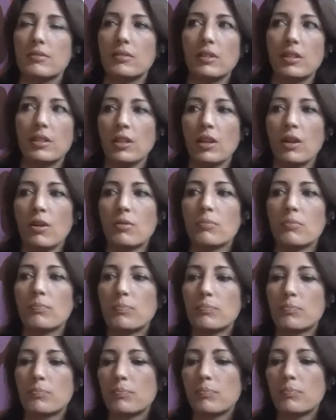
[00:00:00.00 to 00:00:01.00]
Isn't that you
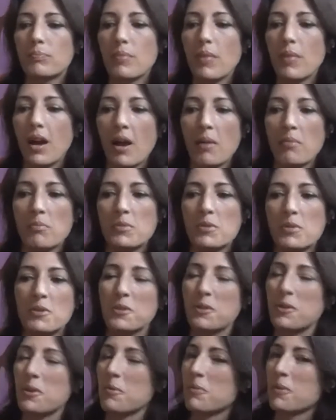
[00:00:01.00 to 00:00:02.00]
were nominated for an
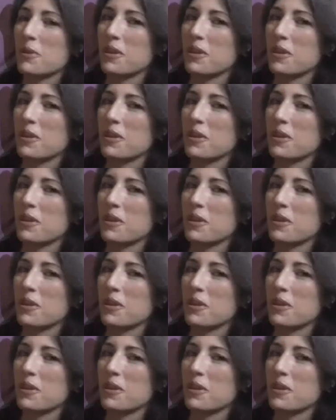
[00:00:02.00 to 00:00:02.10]
Emmy for that?